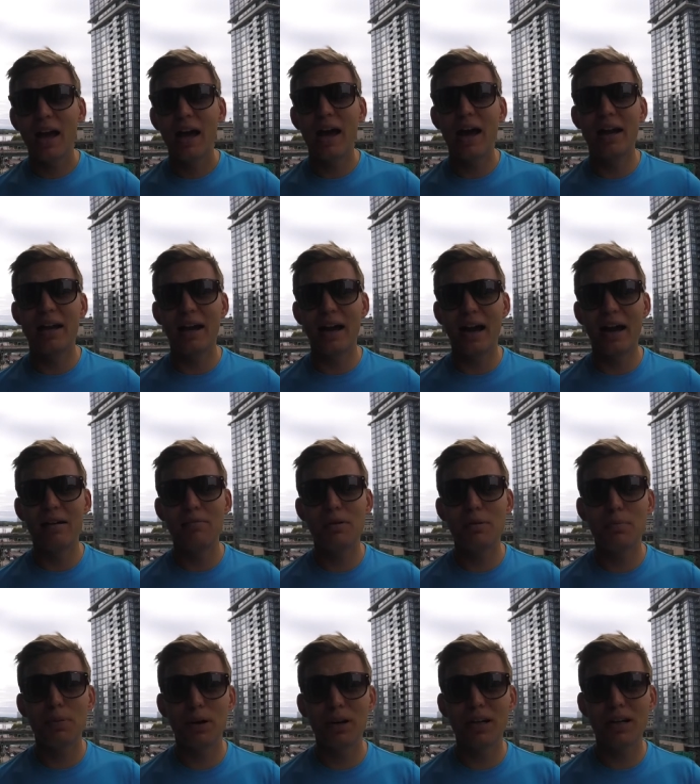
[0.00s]
and I'd be
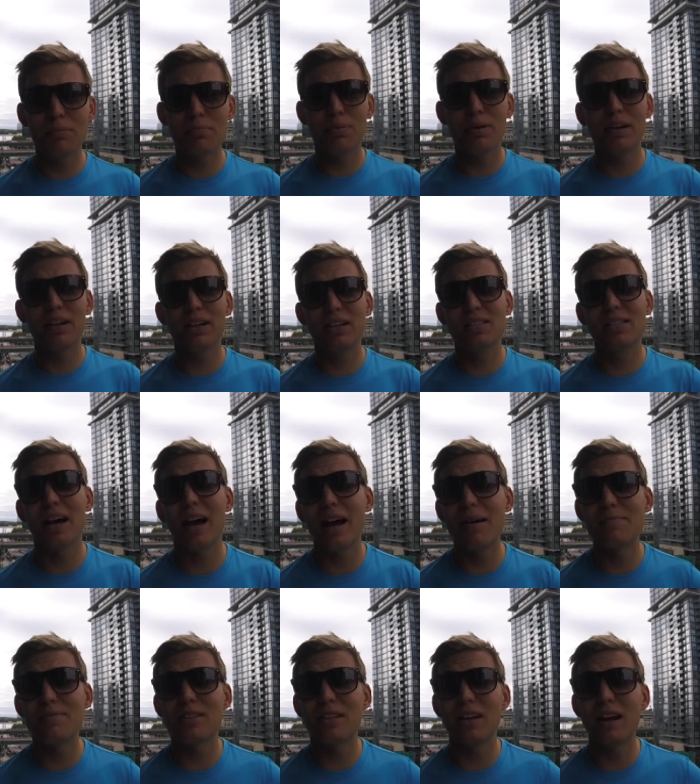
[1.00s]
putting up pretty good
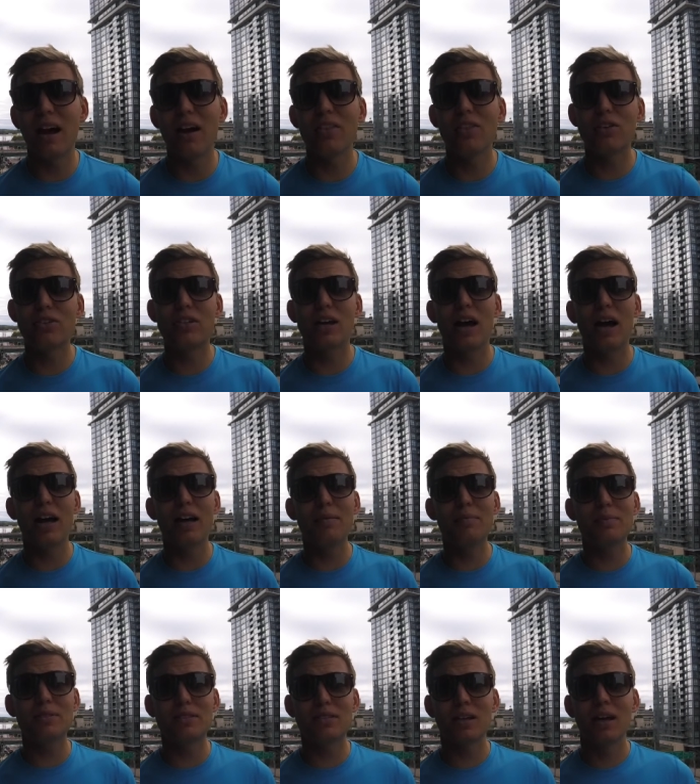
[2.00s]
times, and then other
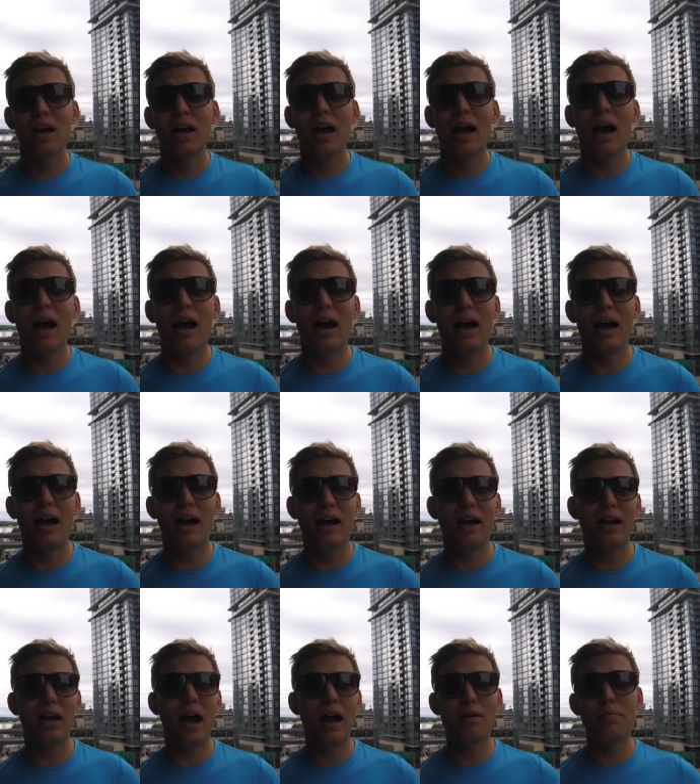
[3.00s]
times
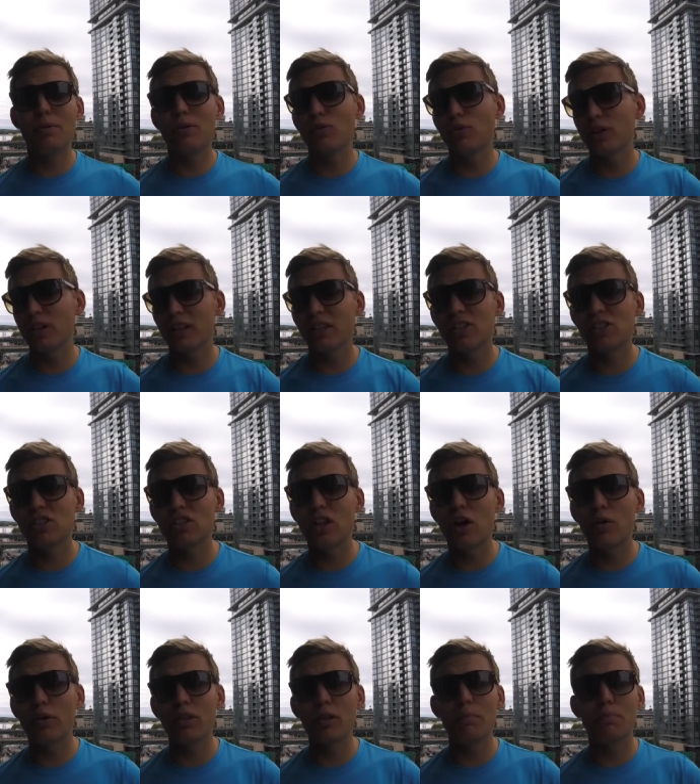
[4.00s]
I'd be really
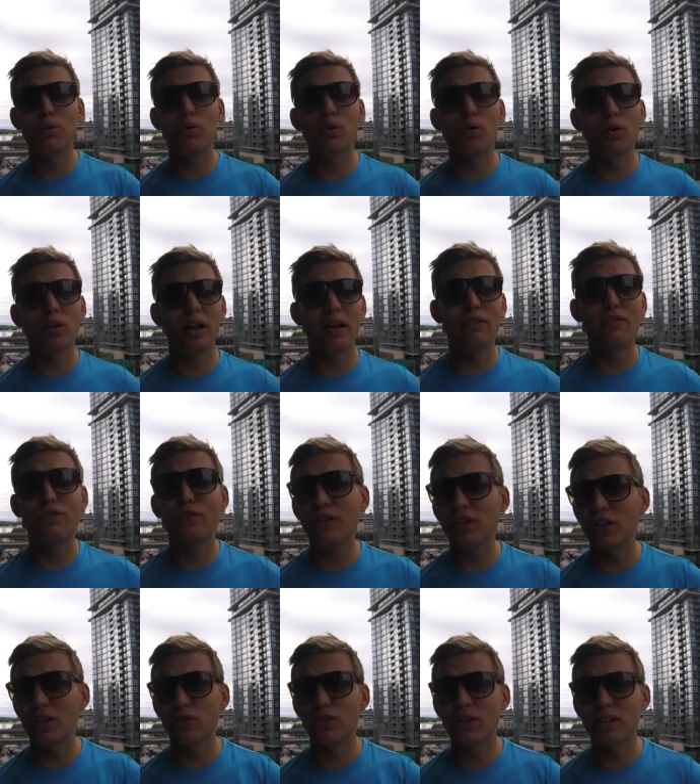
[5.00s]
slow in the pool, I'd
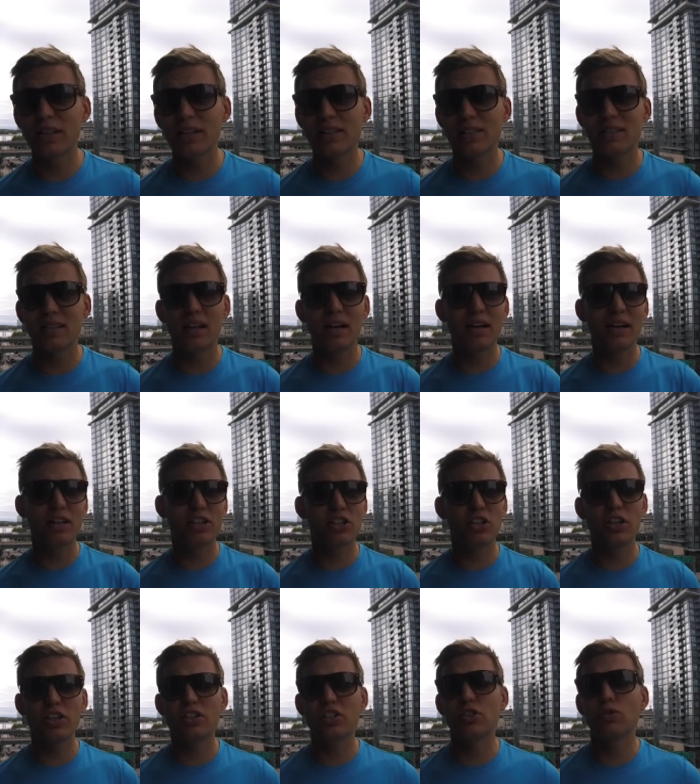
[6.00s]
feel really sluggish,
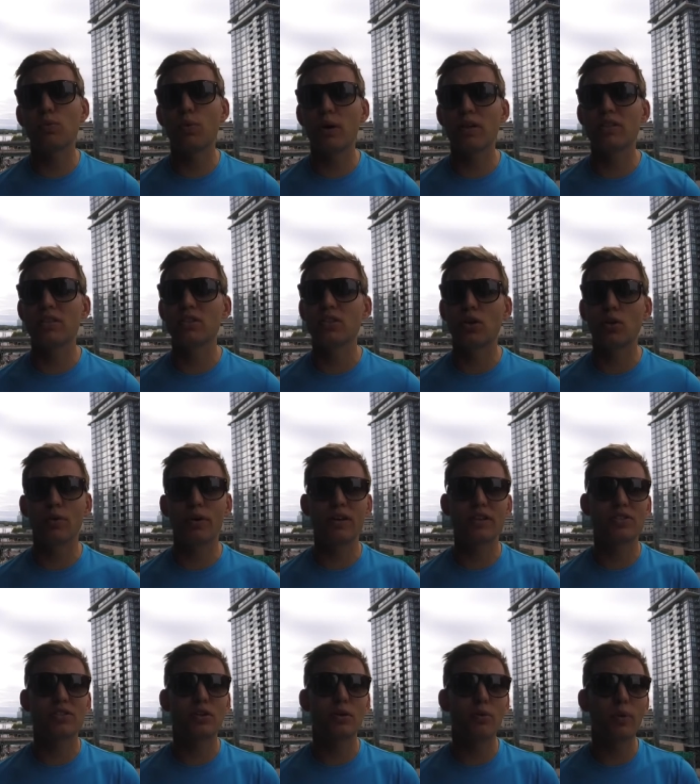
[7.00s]
and it just wasn't
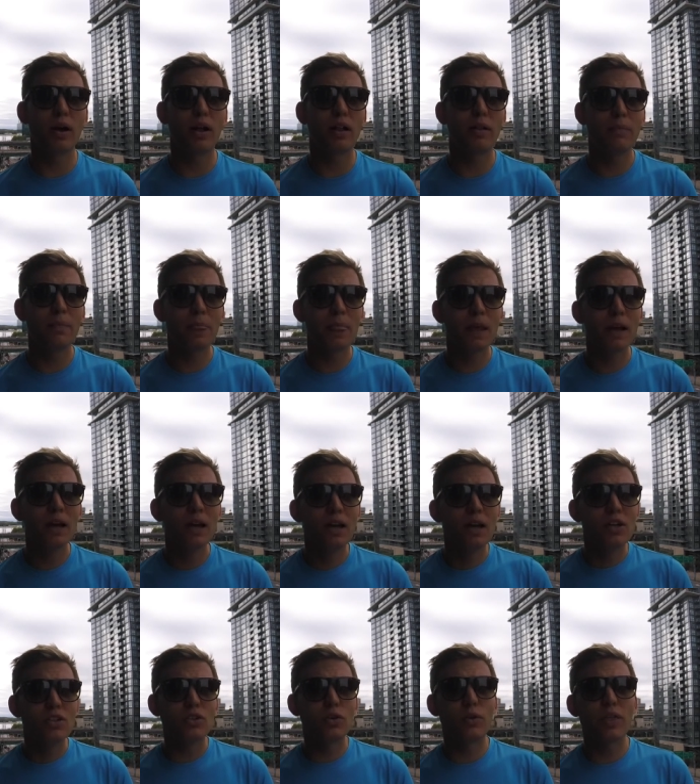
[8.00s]
going so well.
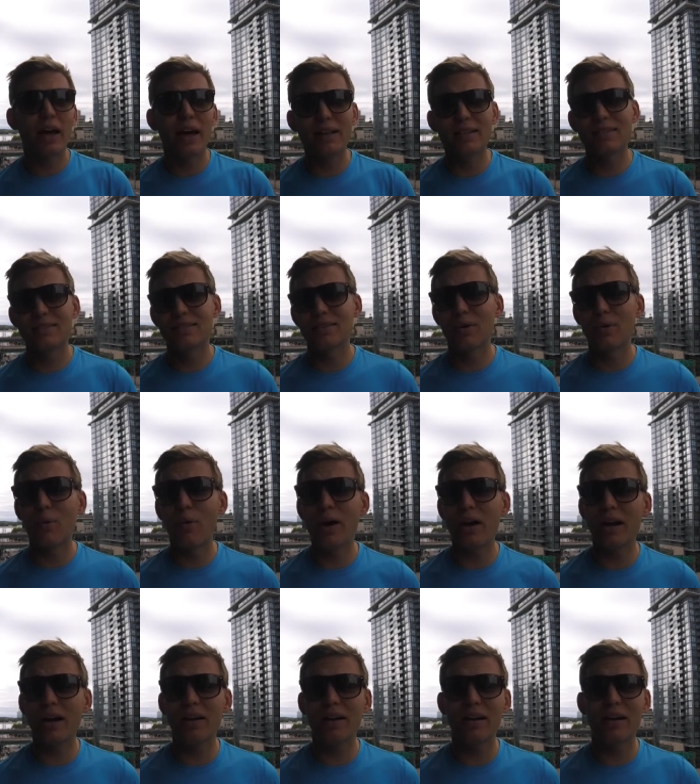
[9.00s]
So that's
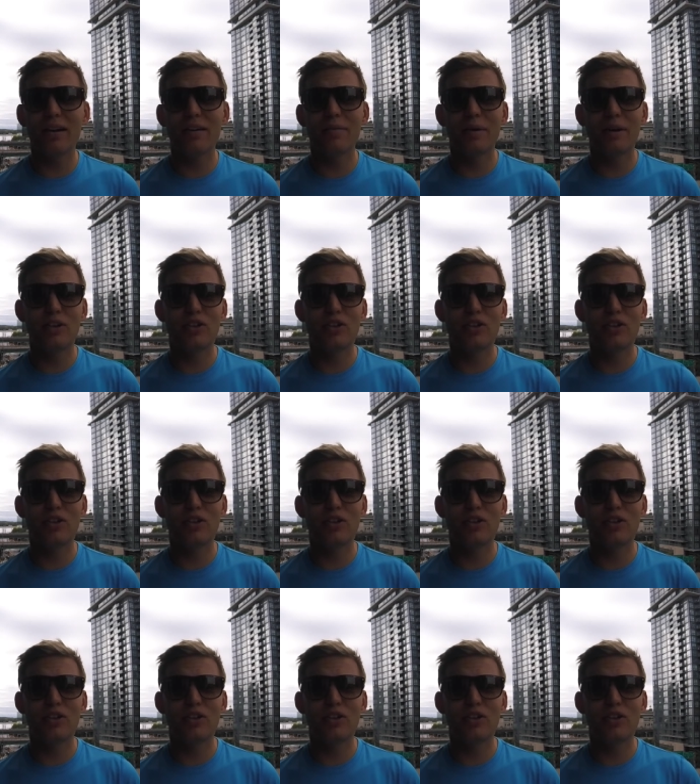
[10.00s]
one area of my